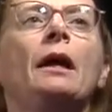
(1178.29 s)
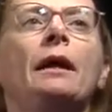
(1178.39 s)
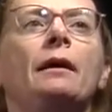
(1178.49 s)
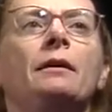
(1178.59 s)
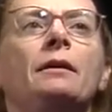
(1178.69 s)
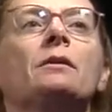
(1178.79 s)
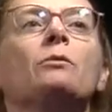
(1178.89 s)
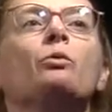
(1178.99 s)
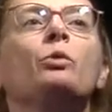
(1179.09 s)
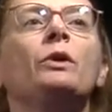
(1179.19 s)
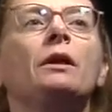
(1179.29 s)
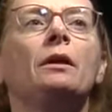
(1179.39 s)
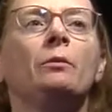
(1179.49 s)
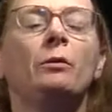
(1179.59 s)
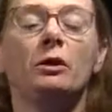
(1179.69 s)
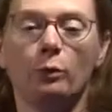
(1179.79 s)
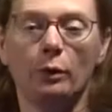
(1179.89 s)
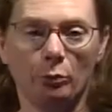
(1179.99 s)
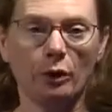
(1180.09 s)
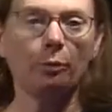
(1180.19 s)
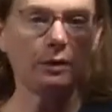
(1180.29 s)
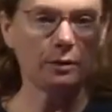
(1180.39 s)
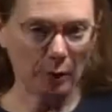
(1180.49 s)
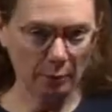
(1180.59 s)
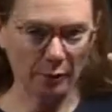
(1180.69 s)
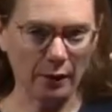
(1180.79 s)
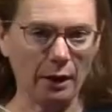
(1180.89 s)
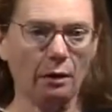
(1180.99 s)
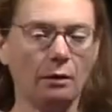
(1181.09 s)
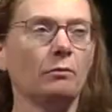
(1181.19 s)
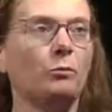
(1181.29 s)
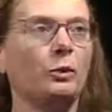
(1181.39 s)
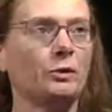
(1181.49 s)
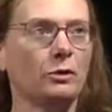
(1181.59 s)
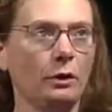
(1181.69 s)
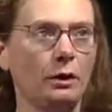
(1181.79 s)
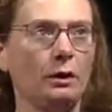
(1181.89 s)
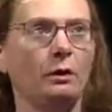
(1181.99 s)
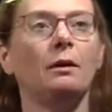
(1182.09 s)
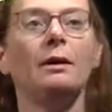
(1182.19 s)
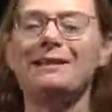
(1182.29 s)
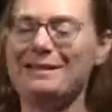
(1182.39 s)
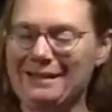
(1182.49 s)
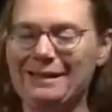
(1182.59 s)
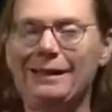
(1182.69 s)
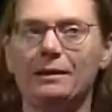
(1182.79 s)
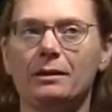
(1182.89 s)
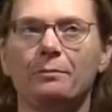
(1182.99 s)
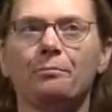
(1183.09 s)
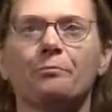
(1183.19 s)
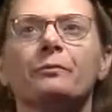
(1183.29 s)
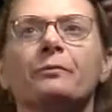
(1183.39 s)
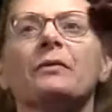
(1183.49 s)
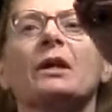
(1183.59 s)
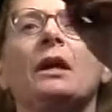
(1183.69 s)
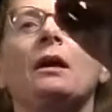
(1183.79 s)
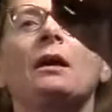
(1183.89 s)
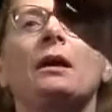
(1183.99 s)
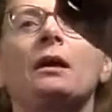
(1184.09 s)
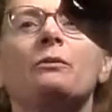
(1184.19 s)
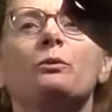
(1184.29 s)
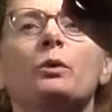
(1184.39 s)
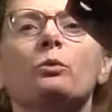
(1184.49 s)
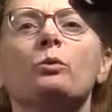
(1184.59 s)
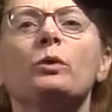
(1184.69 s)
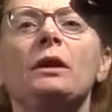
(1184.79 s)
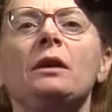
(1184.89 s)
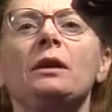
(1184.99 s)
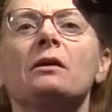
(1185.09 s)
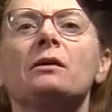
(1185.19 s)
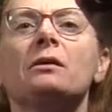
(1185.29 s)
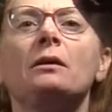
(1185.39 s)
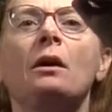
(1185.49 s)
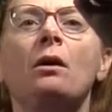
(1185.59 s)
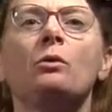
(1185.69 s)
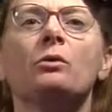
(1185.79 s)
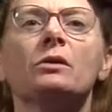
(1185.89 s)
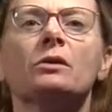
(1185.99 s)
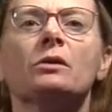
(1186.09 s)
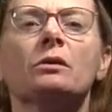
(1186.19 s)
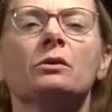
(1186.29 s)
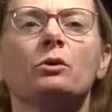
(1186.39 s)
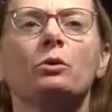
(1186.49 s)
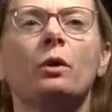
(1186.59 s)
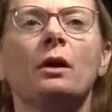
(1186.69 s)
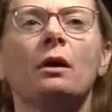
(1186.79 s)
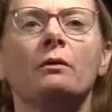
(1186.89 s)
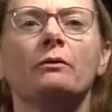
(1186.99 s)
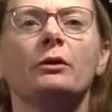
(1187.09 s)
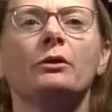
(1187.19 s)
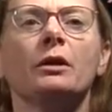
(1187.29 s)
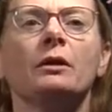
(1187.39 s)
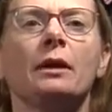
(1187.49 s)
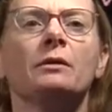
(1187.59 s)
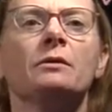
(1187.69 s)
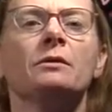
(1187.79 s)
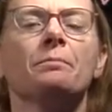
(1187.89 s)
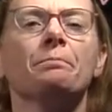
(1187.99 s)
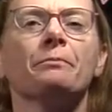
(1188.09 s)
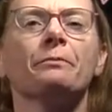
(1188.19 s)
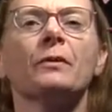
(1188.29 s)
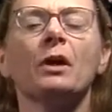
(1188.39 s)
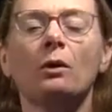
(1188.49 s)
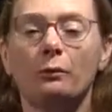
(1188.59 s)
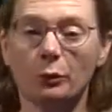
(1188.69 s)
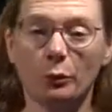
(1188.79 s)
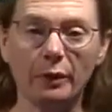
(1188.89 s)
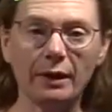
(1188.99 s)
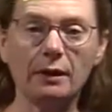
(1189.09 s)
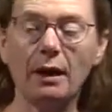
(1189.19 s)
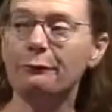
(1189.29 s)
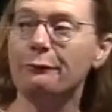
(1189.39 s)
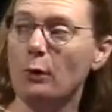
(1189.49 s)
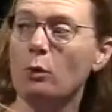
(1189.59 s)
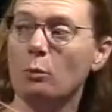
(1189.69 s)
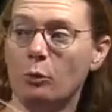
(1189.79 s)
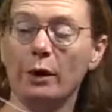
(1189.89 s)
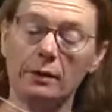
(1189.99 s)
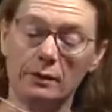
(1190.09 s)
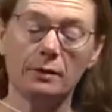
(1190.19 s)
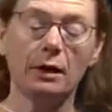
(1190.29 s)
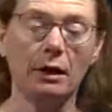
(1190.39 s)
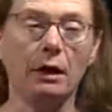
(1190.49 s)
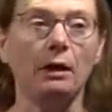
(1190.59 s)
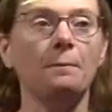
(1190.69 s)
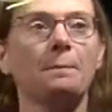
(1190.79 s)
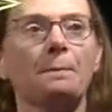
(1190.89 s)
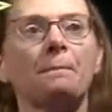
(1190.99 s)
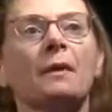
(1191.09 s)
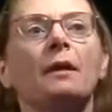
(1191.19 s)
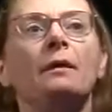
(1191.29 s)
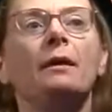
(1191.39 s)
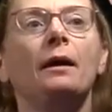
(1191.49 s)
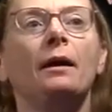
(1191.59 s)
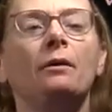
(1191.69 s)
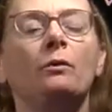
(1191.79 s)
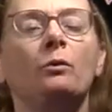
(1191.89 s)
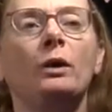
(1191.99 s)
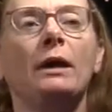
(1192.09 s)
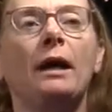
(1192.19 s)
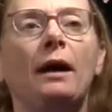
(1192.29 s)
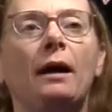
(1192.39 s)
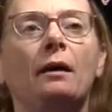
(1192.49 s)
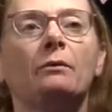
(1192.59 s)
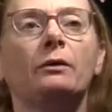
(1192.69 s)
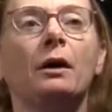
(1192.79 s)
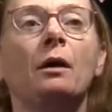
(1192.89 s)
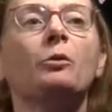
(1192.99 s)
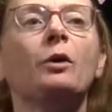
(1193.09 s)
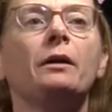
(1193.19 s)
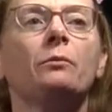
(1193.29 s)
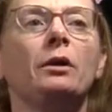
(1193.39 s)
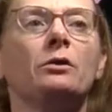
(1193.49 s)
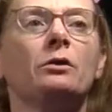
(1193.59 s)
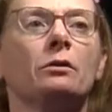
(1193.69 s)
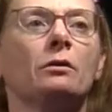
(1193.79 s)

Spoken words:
and it is a real image. We can put a piece of paper there, put a screen there, and see it. If we're really close to a converging lens, if we're within that focal point is the key, then we have an upright image,